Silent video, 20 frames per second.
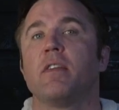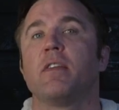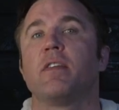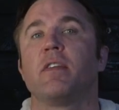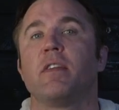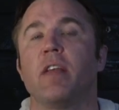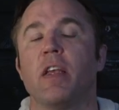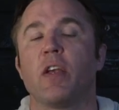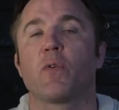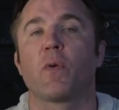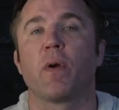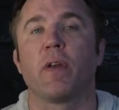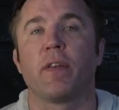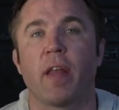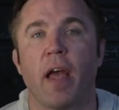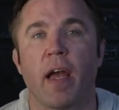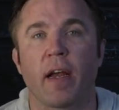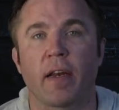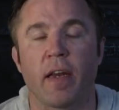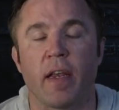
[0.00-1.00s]
secret
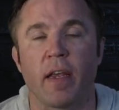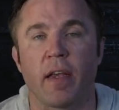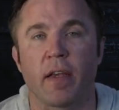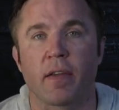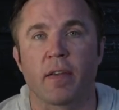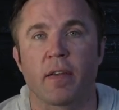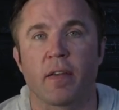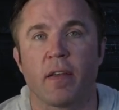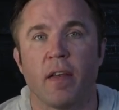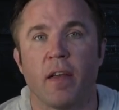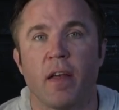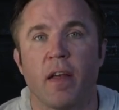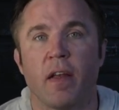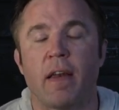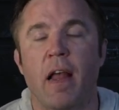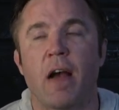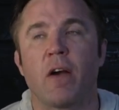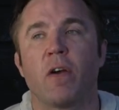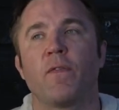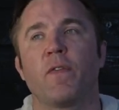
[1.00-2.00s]
techniques. Now,